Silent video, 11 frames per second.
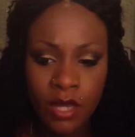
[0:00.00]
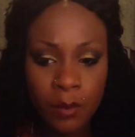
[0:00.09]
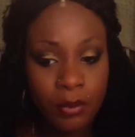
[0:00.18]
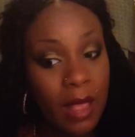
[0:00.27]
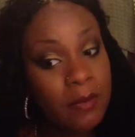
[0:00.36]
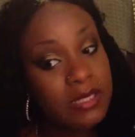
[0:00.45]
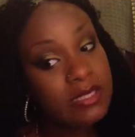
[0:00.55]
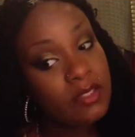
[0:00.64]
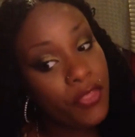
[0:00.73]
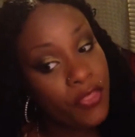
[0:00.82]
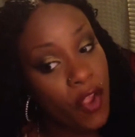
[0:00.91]
Probably
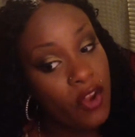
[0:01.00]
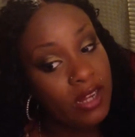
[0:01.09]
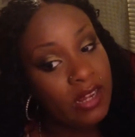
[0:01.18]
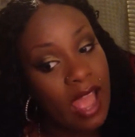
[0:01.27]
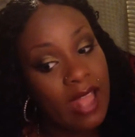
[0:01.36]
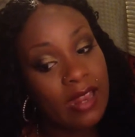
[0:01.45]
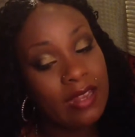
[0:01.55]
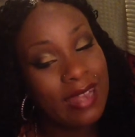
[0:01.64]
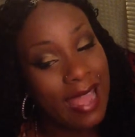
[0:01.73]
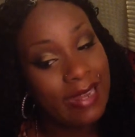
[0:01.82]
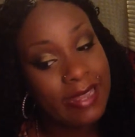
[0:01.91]
still third in
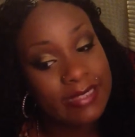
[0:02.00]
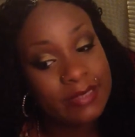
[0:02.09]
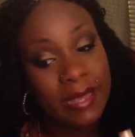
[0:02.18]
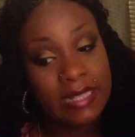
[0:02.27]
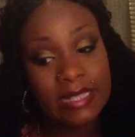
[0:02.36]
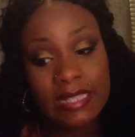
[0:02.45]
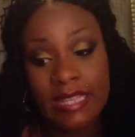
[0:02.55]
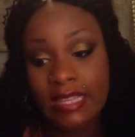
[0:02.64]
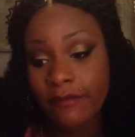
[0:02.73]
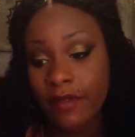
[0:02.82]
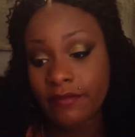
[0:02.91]
line next to my
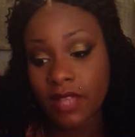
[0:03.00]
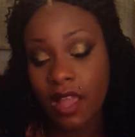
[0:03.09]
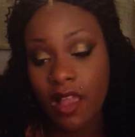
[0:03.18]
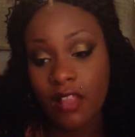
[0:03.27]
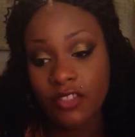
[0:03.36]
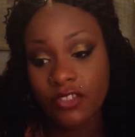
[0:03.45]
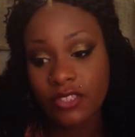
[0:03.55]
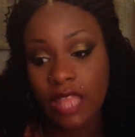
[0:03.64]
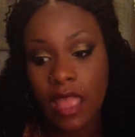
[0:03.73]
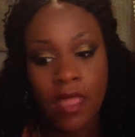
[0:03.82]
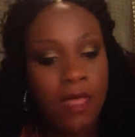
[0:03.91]
Clinique and Revlon Color
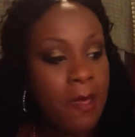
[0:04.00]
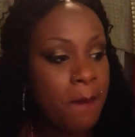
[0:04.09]
Stay,